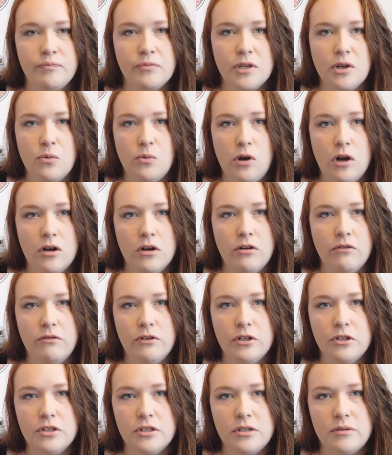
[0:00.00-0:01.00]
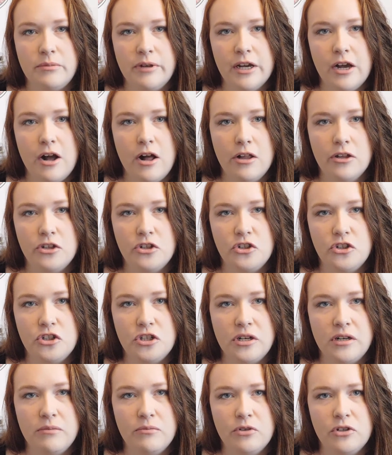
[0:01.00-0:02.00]
walk over to my college
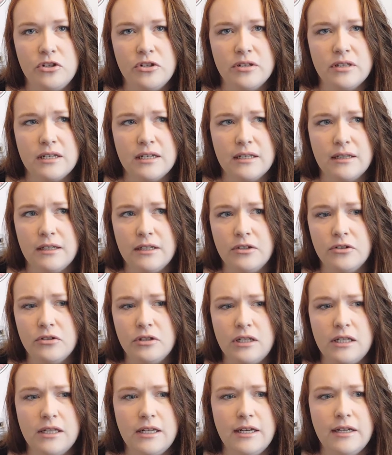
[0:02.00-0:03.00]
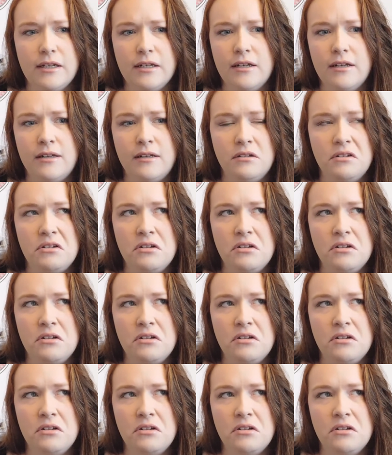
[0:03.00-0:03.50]
gym, which is like literally like